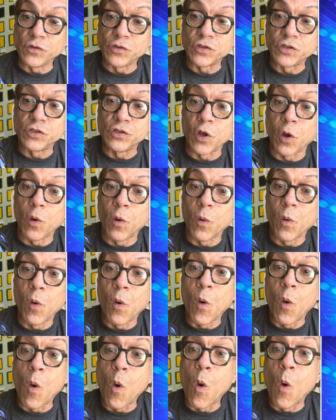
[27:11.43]
So
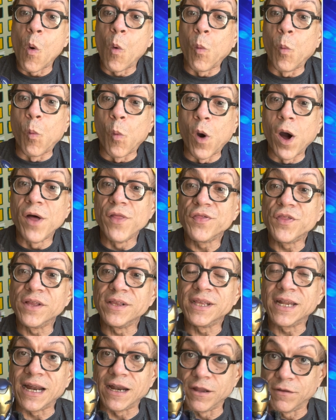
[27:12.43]
one thing
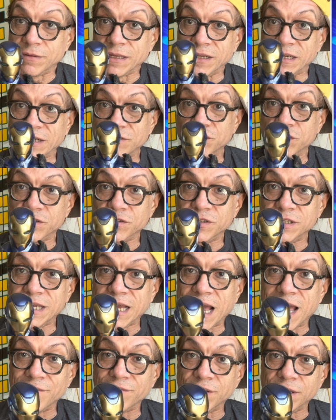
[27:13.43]
that I love, and as you can see,
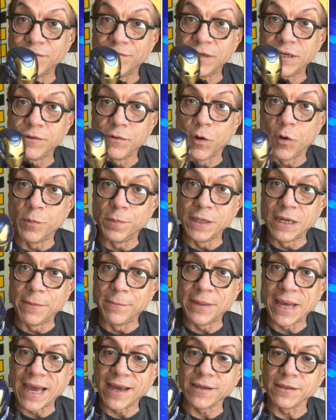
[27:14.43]
I haven't even opened and
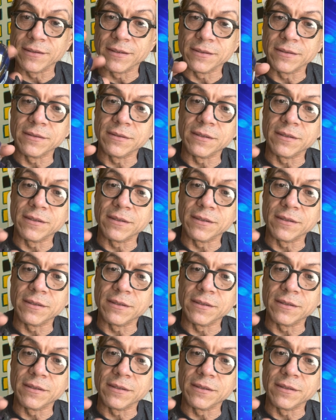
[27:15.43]
unpacked it